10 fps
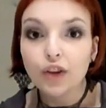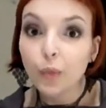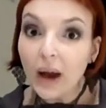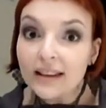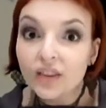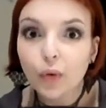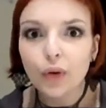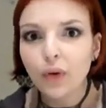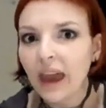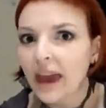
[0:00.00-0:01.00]
US or
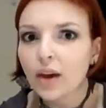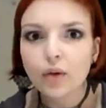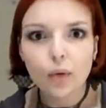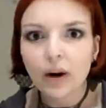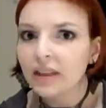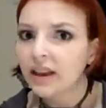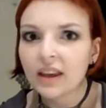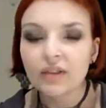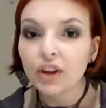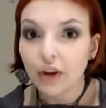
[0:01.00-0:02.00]
UK, or I
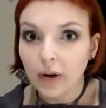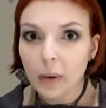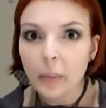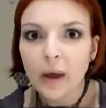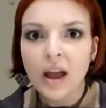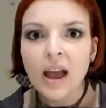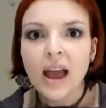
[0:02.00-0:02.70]
think even Europe,